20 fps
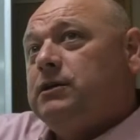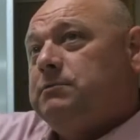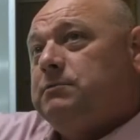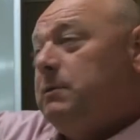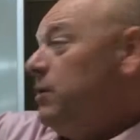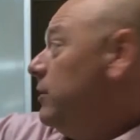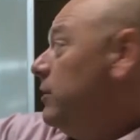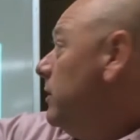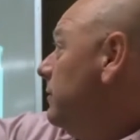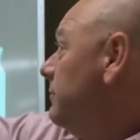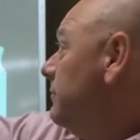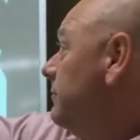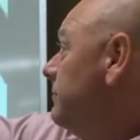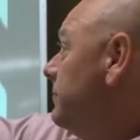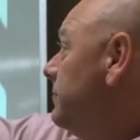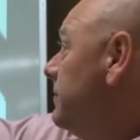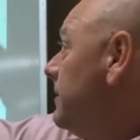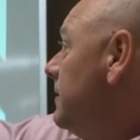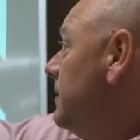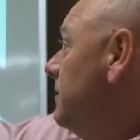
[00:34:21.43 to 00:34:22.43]
Smyrna.
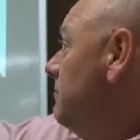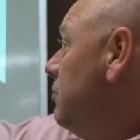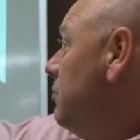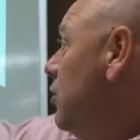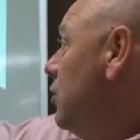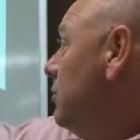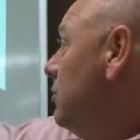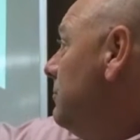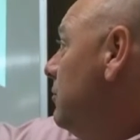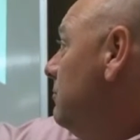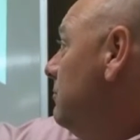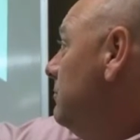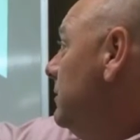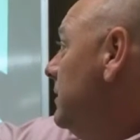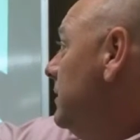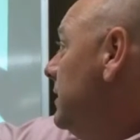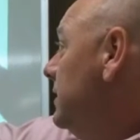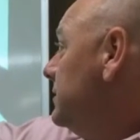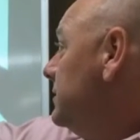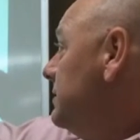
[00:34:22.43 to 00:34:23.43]
Pergamum
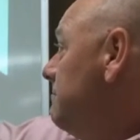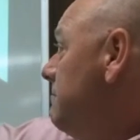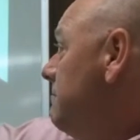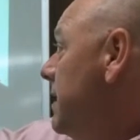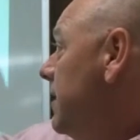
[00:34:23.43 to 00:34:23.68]
is the